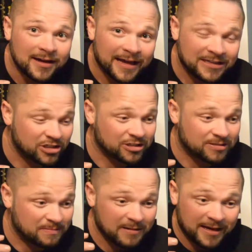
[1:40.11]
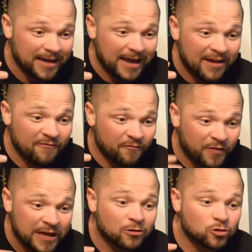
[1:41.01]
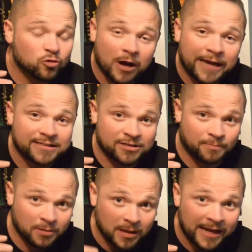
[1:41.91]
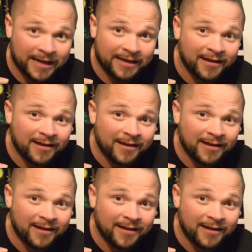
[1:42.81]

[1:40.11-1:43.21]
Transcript: it feels right to play.